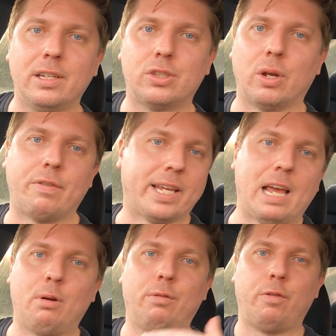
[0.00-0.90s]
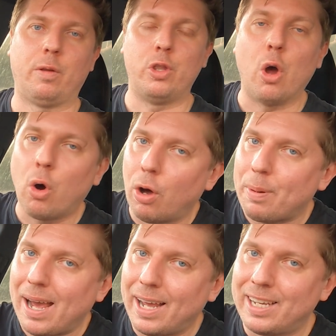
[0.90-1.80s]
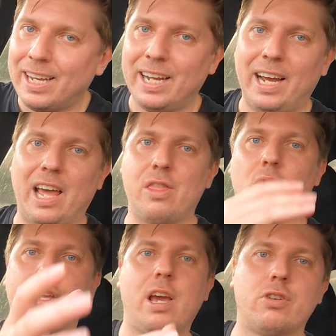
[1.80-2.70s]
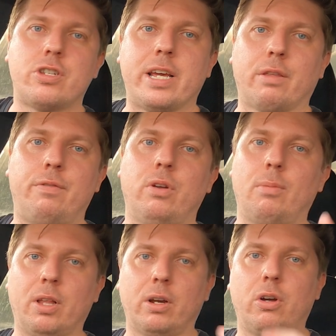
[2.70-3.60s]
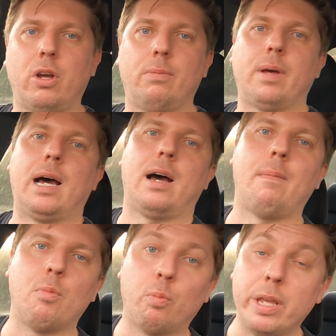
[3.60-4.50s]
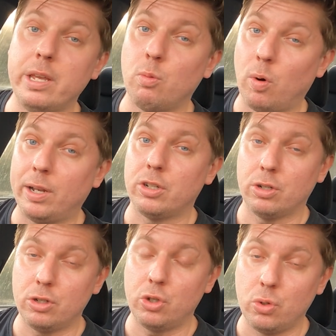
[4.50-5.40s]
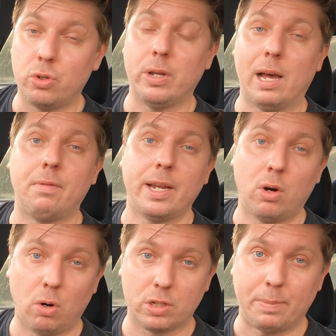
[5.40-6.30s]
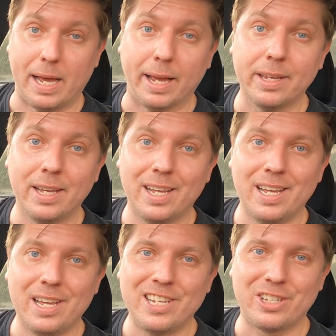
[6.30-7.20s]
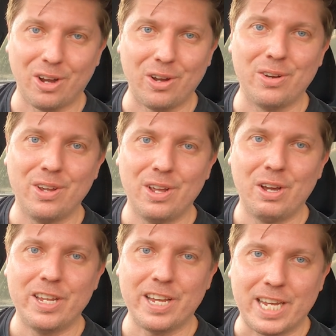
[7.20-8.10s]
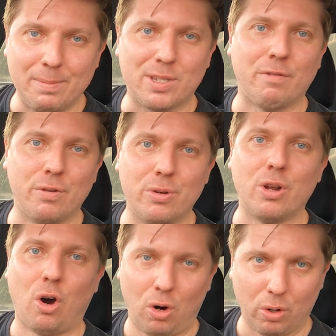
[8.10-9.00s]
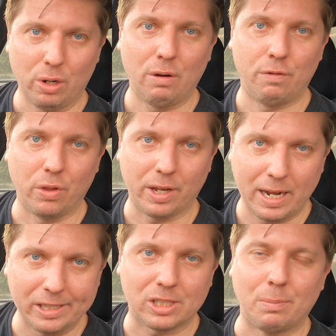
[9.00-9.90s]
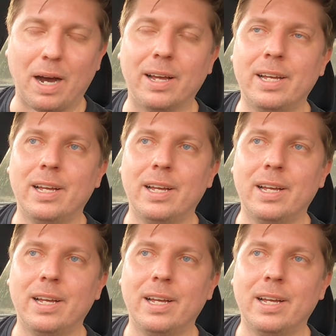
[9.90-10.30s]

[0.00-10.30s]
So if they came with no hot bag and they're like, yeah, I'll just take the food, I'll be like, oh no, we want you to have a hot bag so it keeps the food hot for the customer.